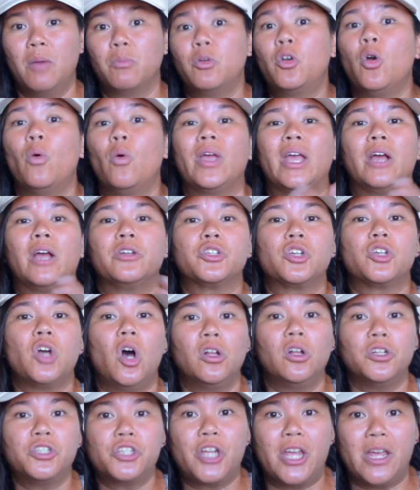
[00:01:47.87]
going out to
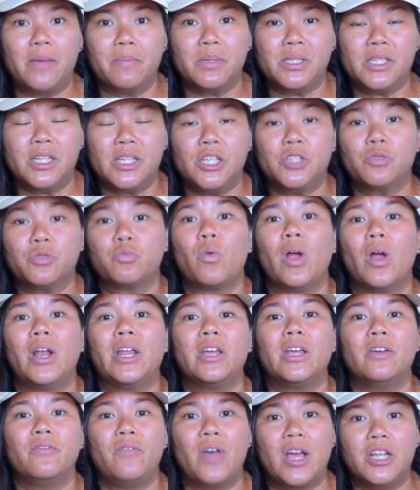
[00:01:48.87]
college campuses,
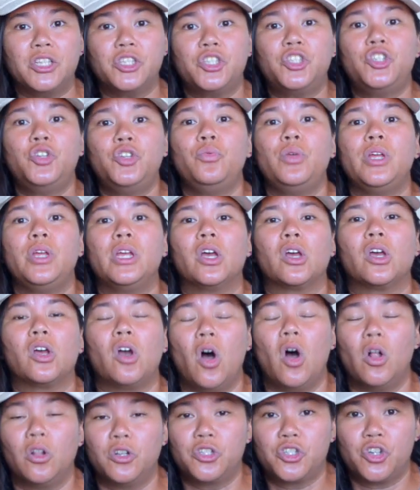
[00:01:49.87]
running events, doing
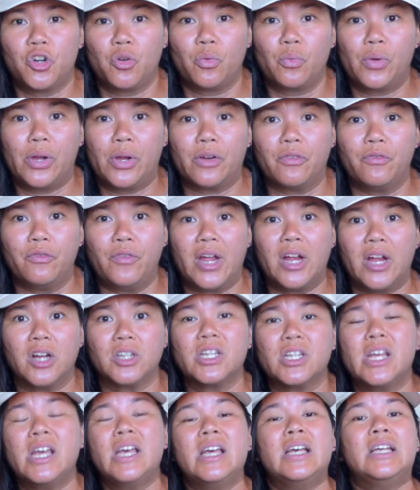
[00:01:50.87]
college career fairs.